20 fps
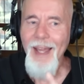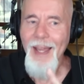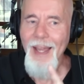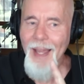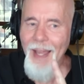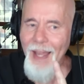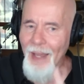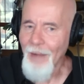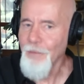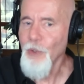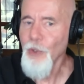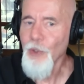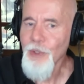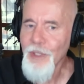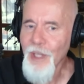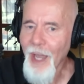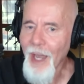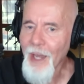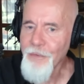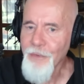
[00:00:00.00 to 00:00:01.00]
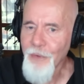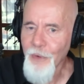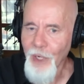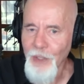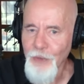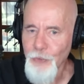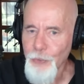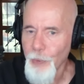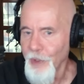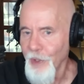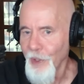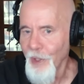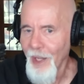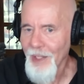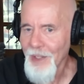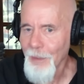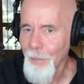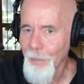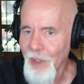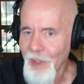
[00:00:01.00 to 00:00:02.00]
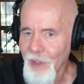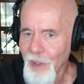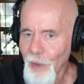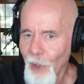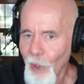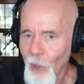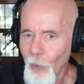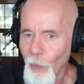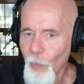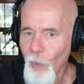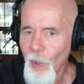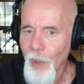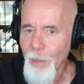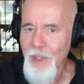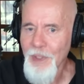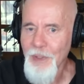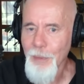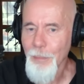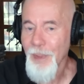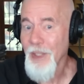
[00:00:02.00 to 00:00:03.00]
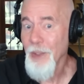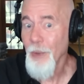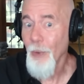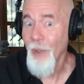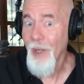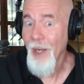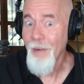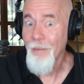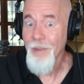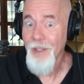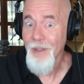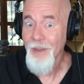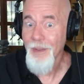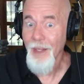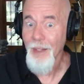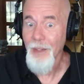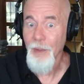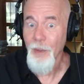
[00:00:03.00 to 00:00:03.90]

Have good guy friends where you're not depending on a woman to be your everything,